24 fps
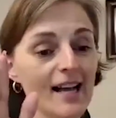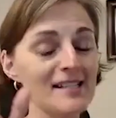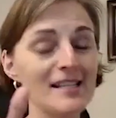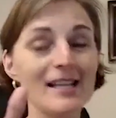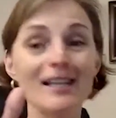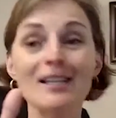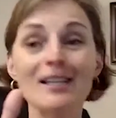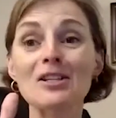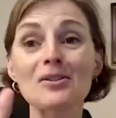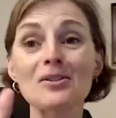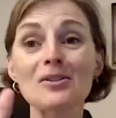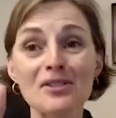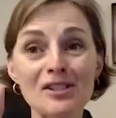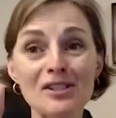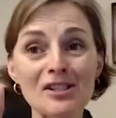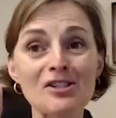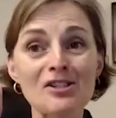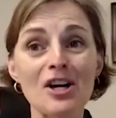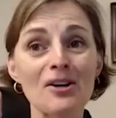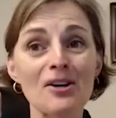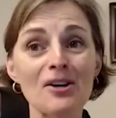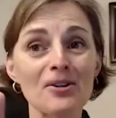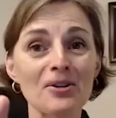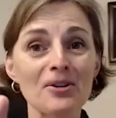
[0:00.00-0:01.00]
used to
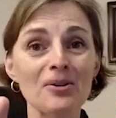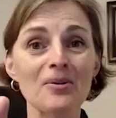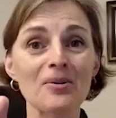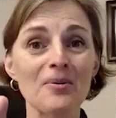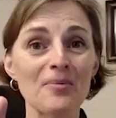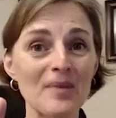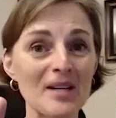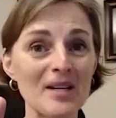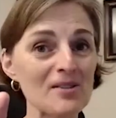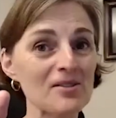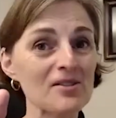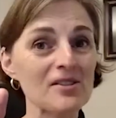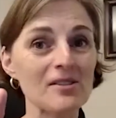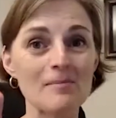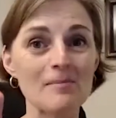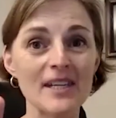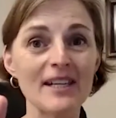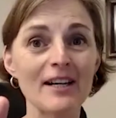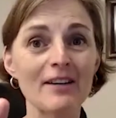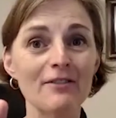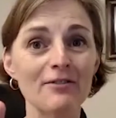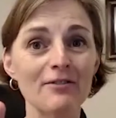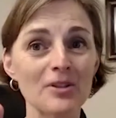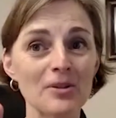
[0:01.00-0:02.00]
joke when we used to meet
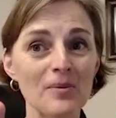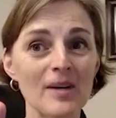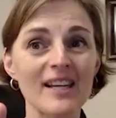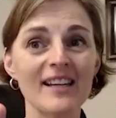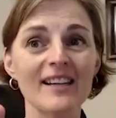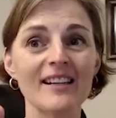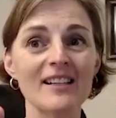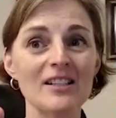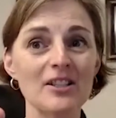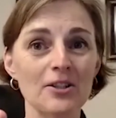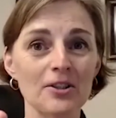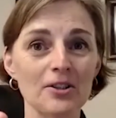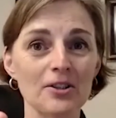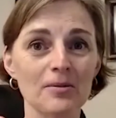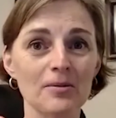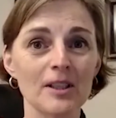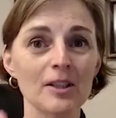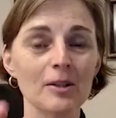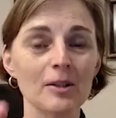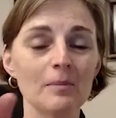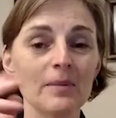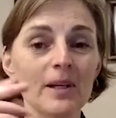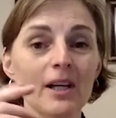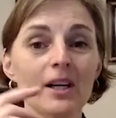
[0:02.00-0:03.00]
every week in your
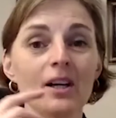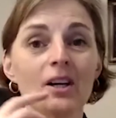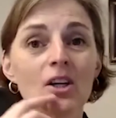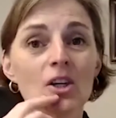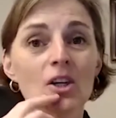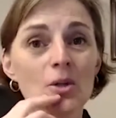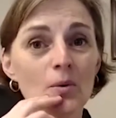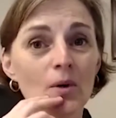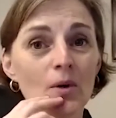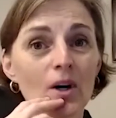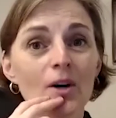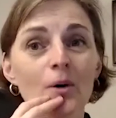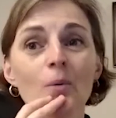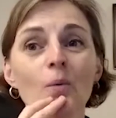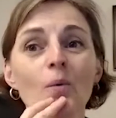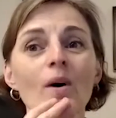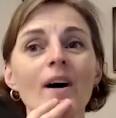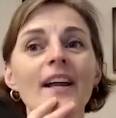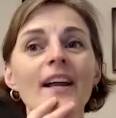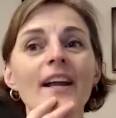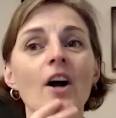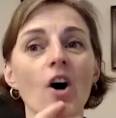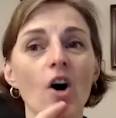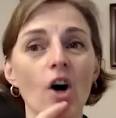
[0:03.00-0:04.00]
group, you are
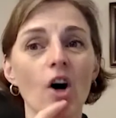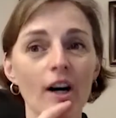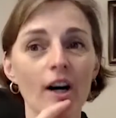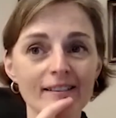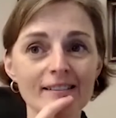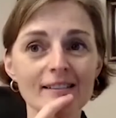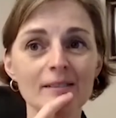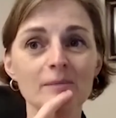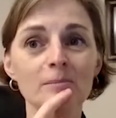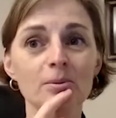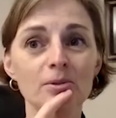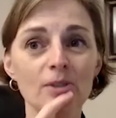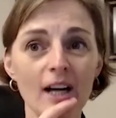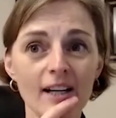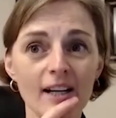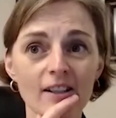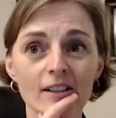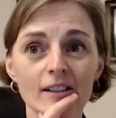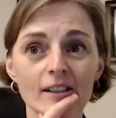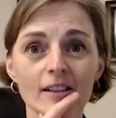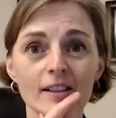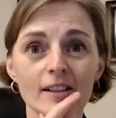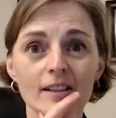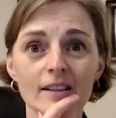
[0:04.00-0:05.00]
one awesome
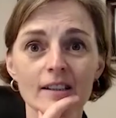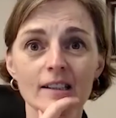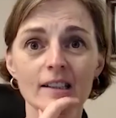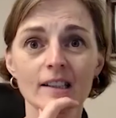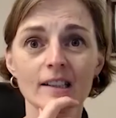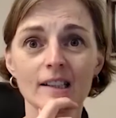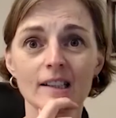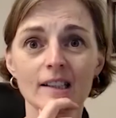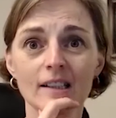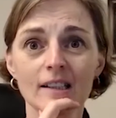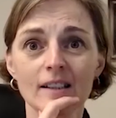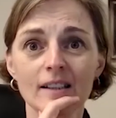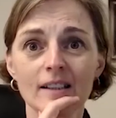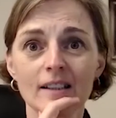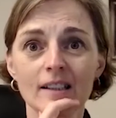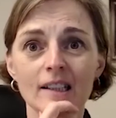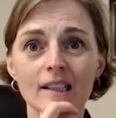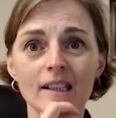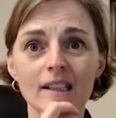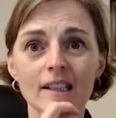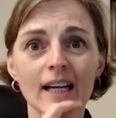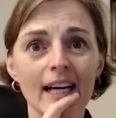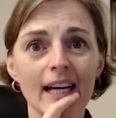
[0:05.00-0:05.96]
prayer. Like,